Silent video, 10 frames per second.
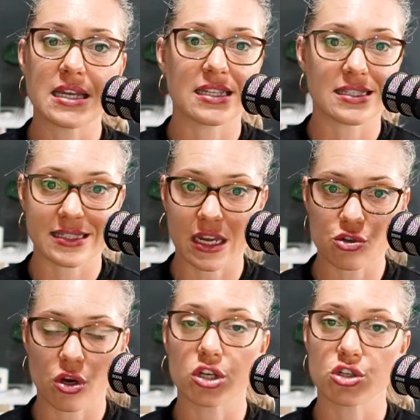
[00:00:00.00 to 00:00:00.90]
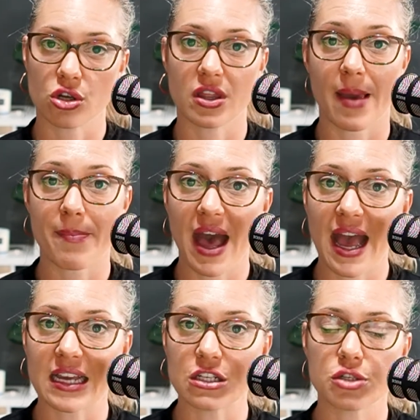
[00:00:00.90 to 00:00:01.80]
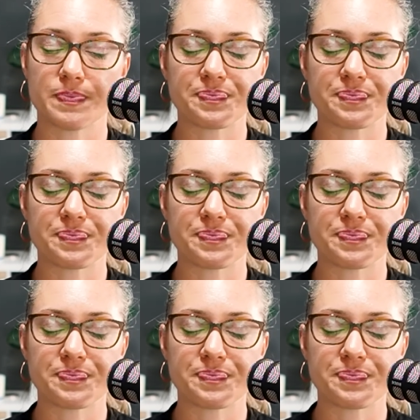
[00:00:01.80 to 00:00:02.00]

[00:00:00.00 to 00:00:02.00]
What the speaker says: etc., to their page.